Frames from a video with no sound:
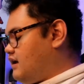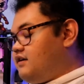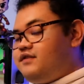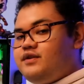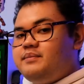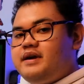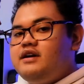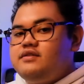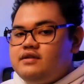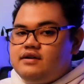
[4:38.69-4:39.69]
If you compare
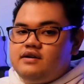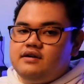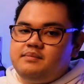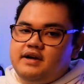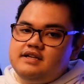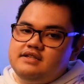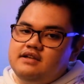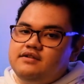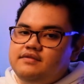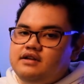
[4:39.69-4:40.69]
it to the
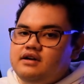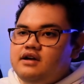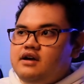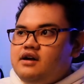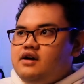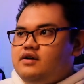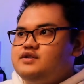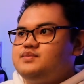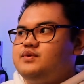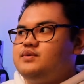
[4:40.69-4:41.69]
pricing of the
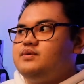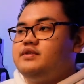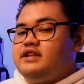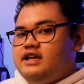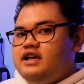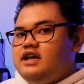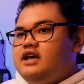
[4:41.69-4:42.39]
Osmo 3,